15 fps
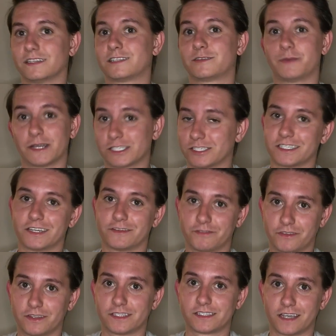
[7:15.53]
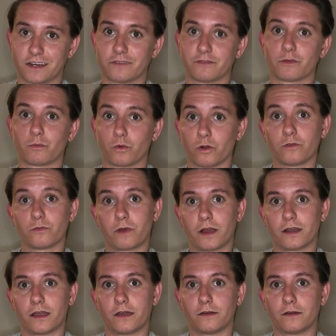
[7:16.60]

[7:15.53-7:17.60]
especially given the state of the world right now.